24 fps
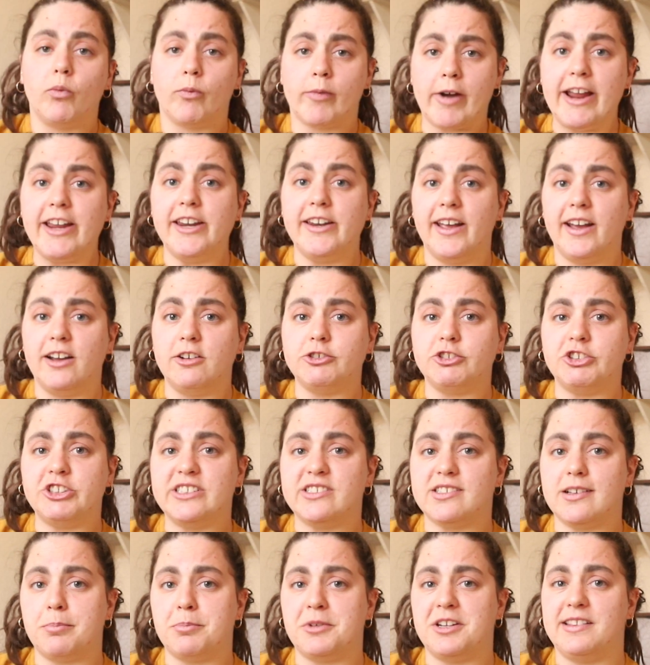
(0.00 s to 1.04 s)
Right now, she
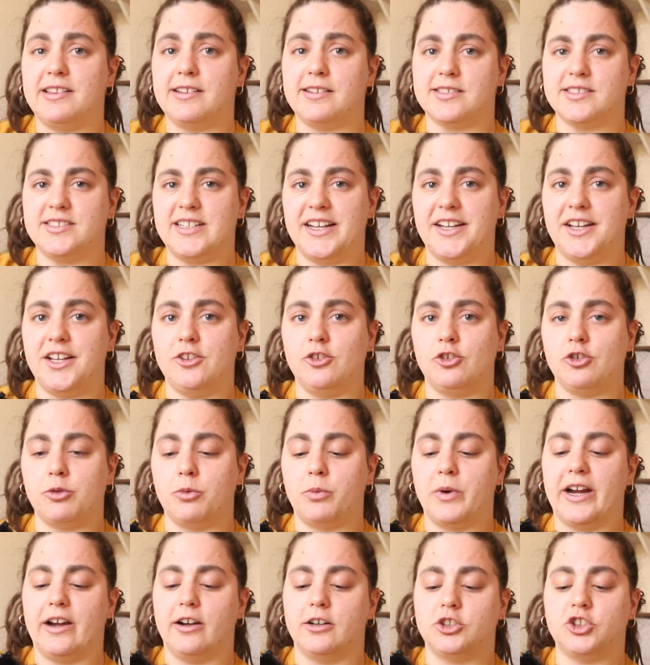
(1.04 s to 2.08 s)
is up to the stage
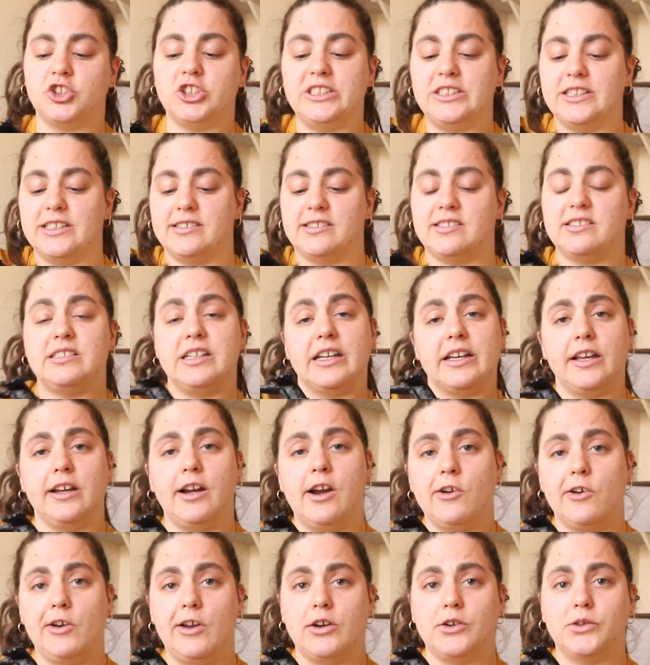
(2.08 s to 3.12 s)
where she is sticking
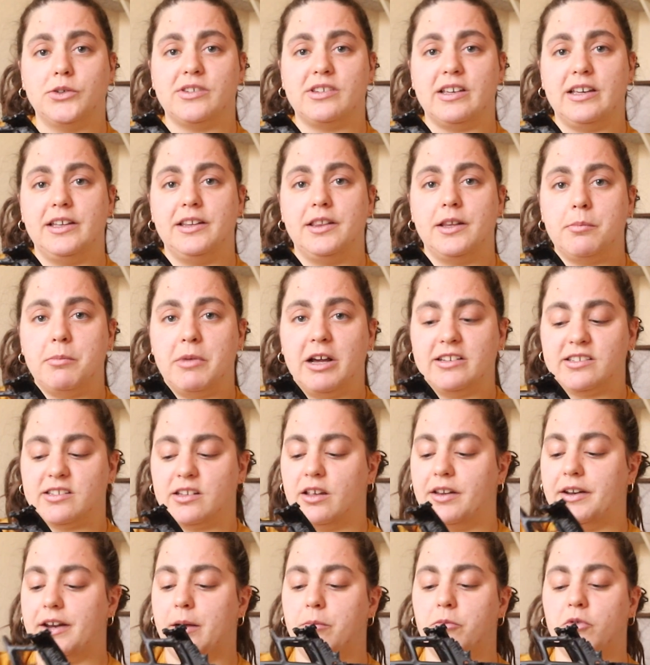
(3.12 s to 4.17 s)
her nose in the
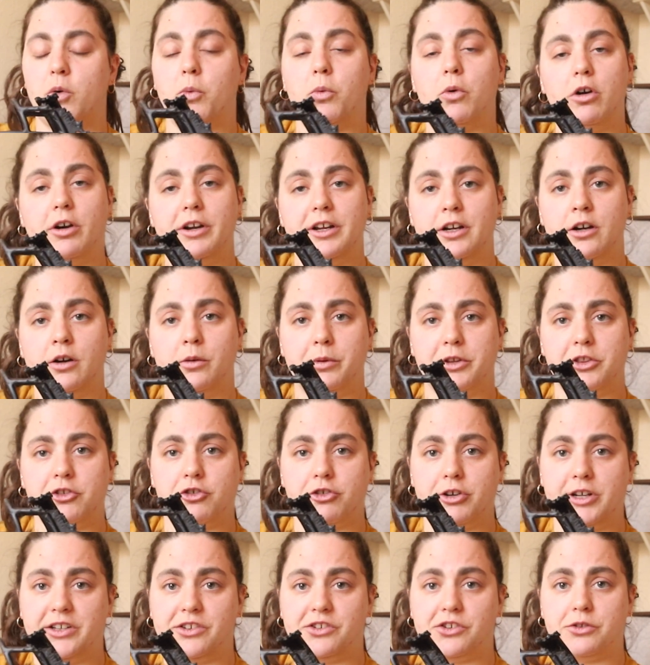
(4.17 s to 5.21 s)
muzzle and I'm rewarding her with
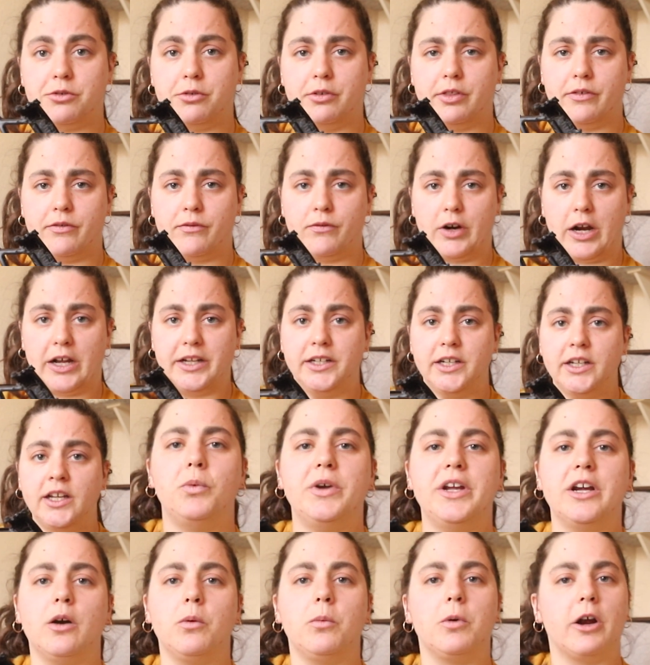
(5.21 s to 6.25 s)
treats through the front.
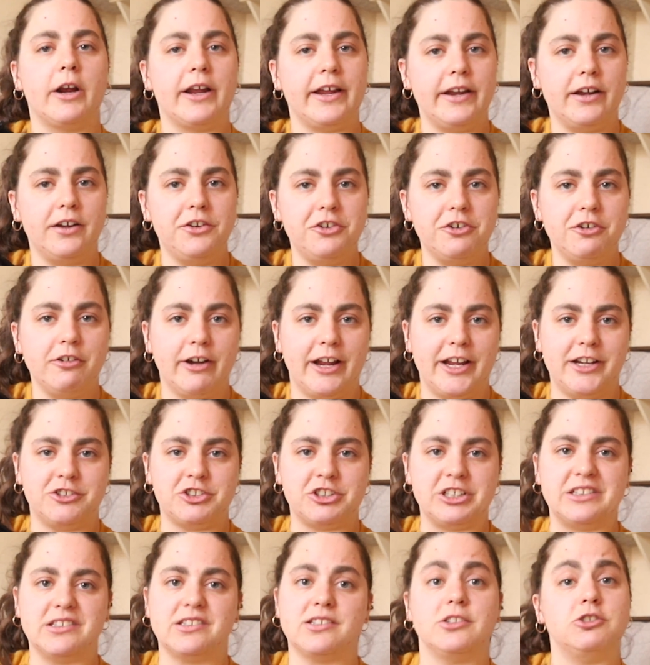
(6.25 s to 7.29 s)
We are working on
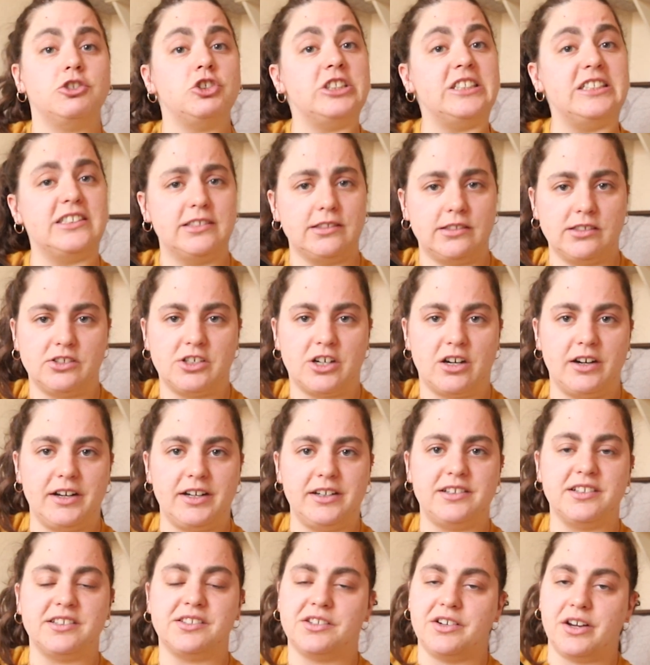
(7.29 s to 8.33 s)
duration, so she is
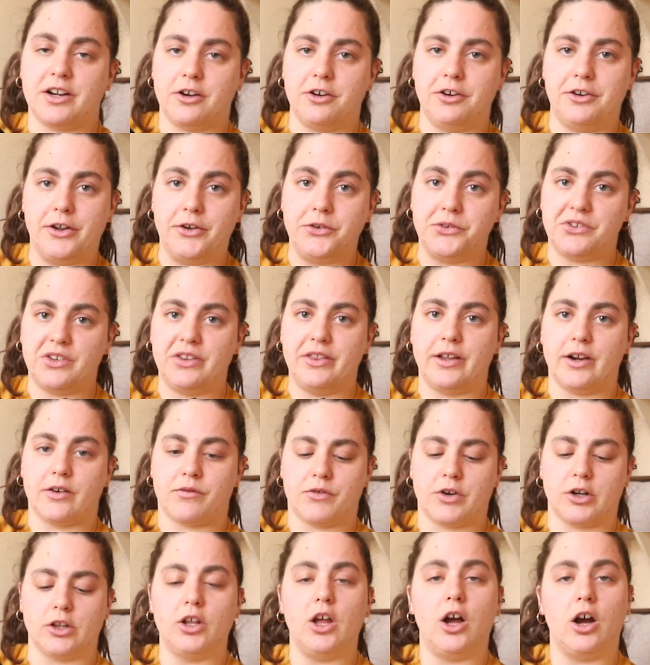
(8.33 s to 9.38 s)
starting to stick her nose in there
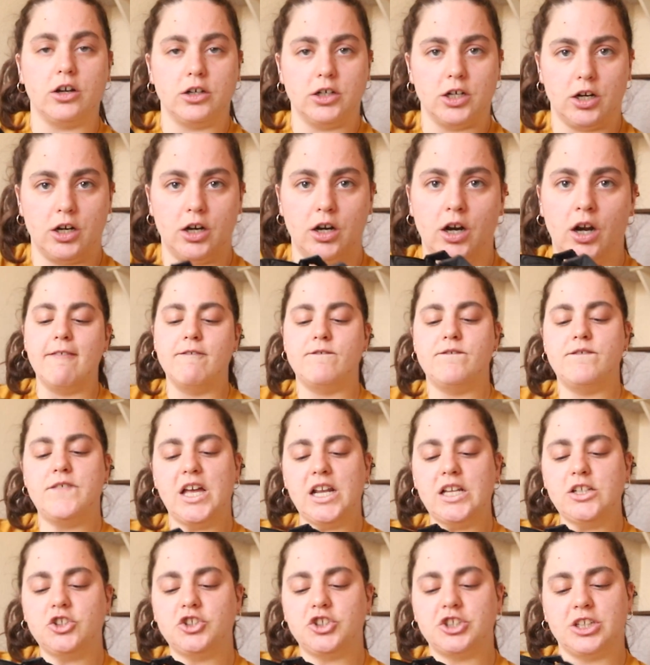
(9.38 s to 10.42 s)
for longer.
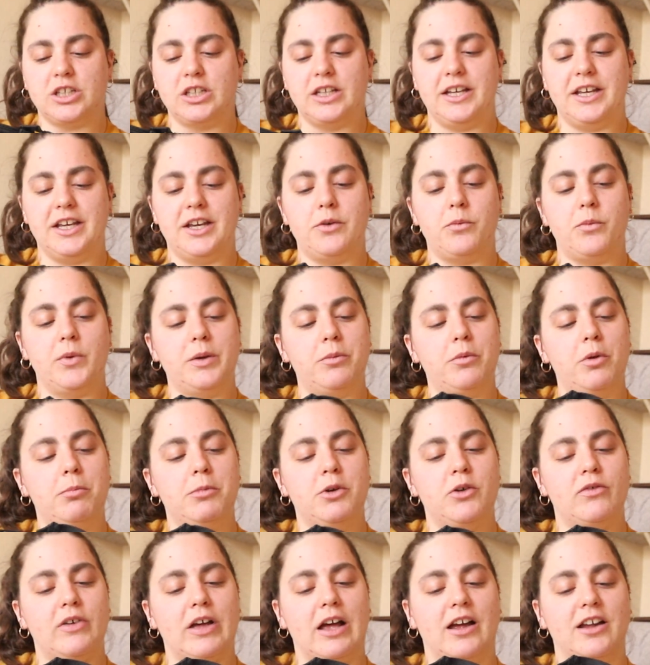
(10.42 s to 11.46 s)
Eventually, we will
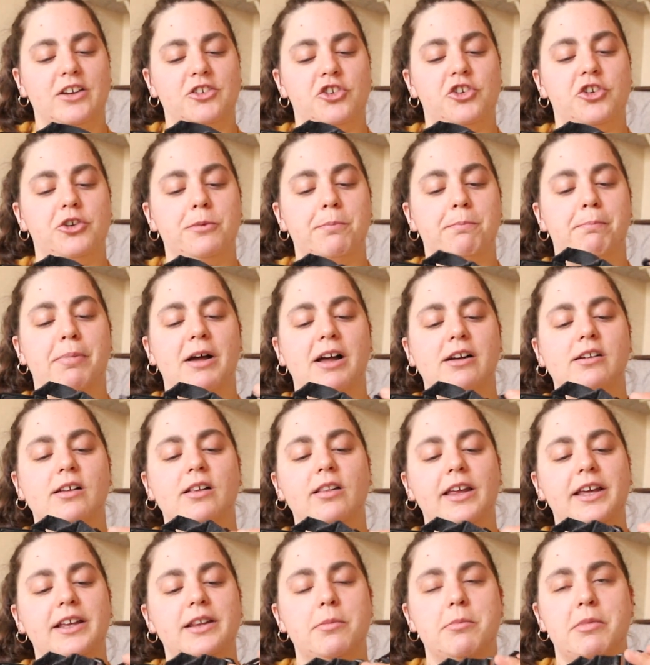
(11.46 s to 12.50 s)
move on to
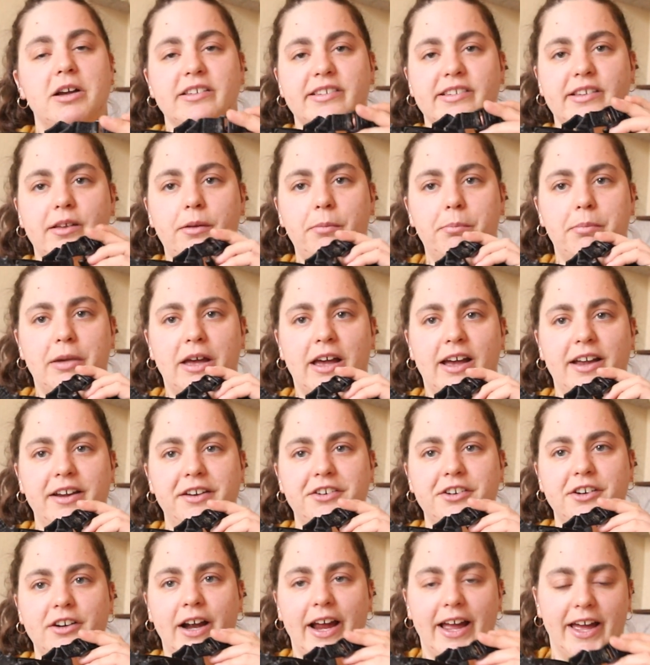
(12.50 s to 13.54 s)
buckling the muzzle
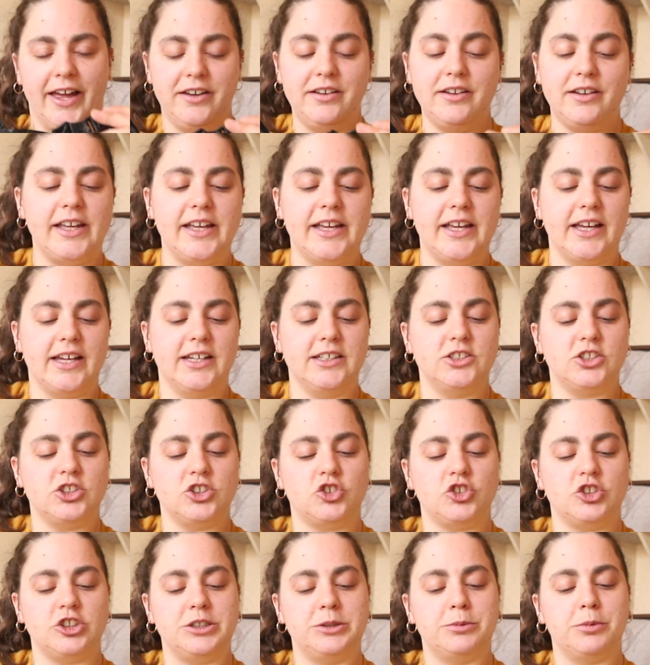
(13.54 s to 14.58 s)
behind her head, and
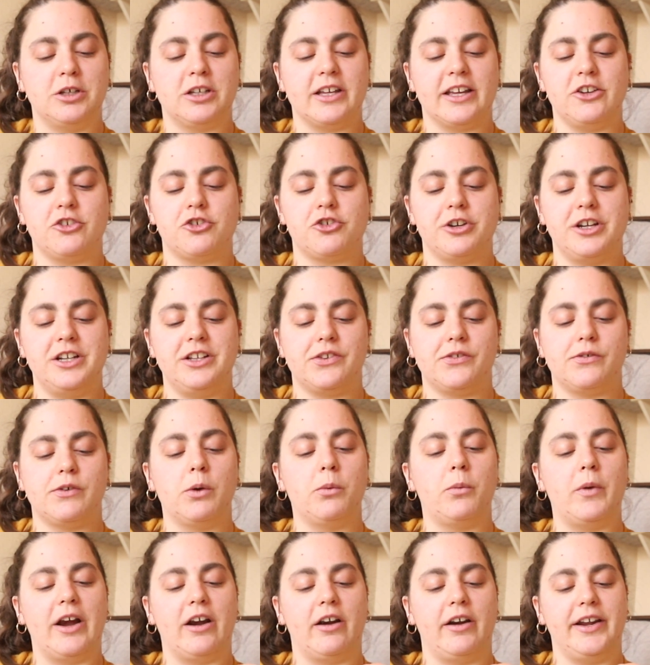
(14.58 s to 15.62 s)
she will get treats
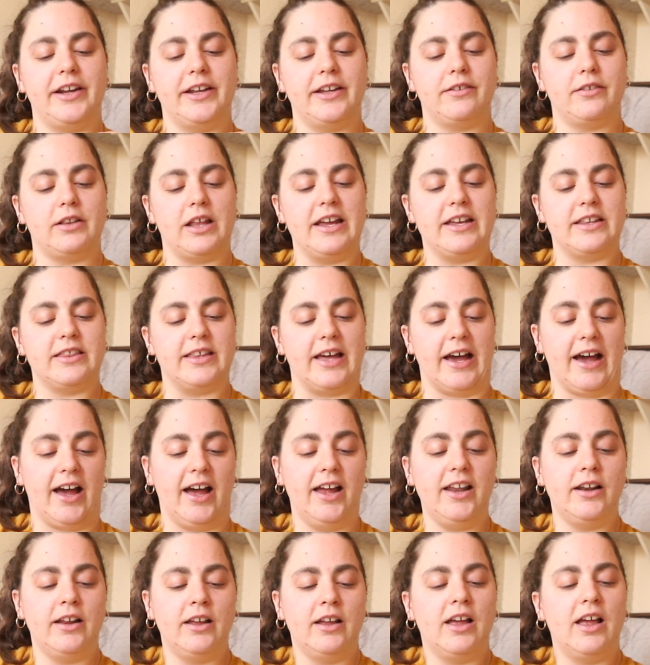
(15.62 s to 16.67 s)
for wearing it like
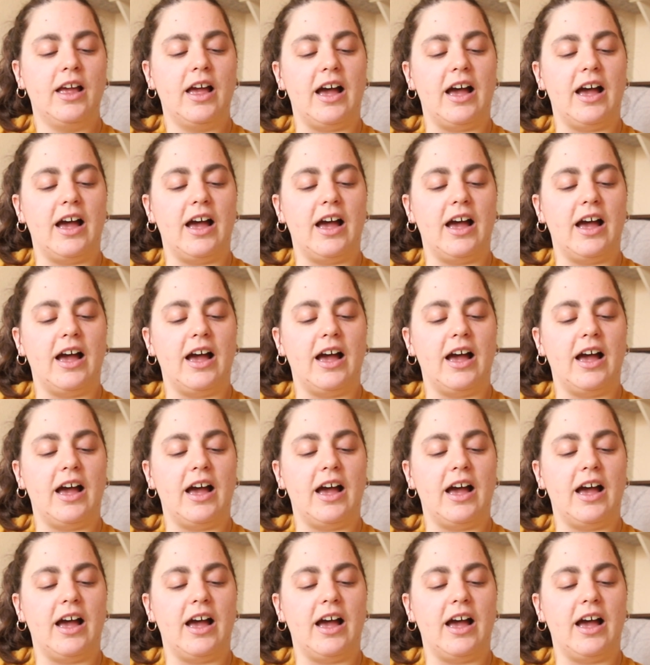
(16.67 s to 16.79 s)
that.